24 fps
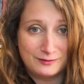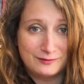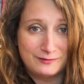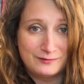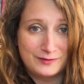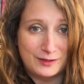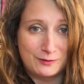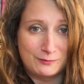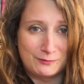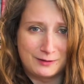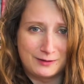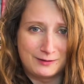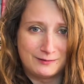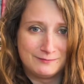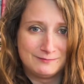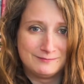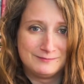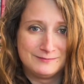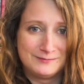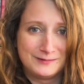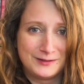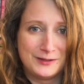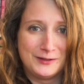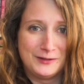of Valois,
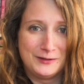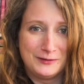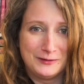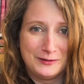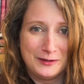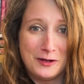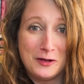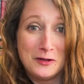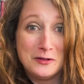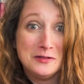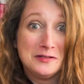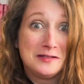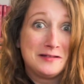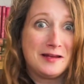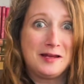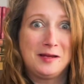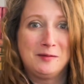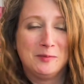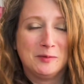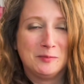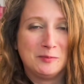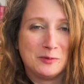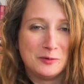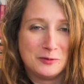the
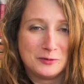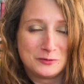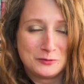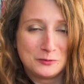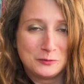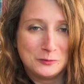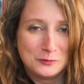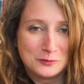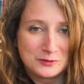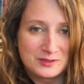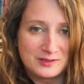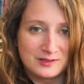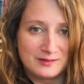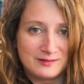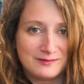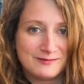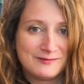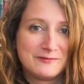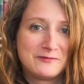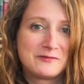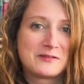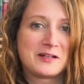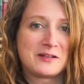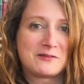untamable daughter
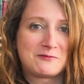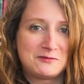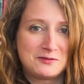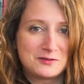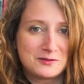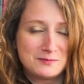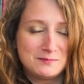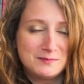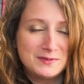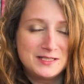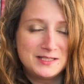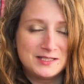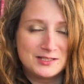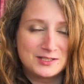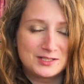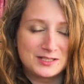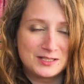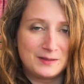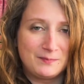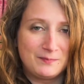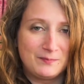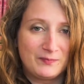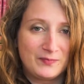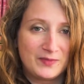of Catherine de
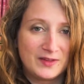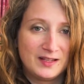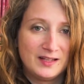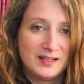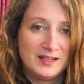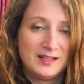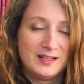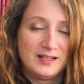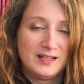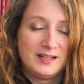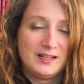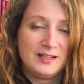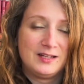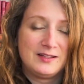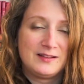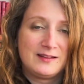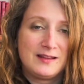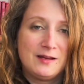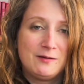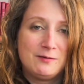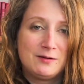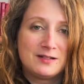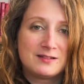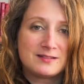Medici.
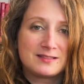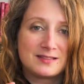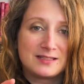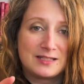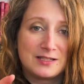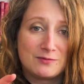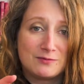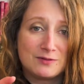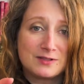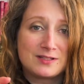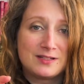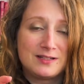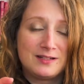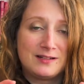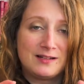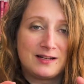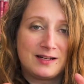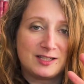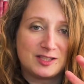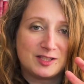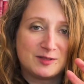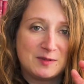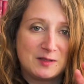It was an alliance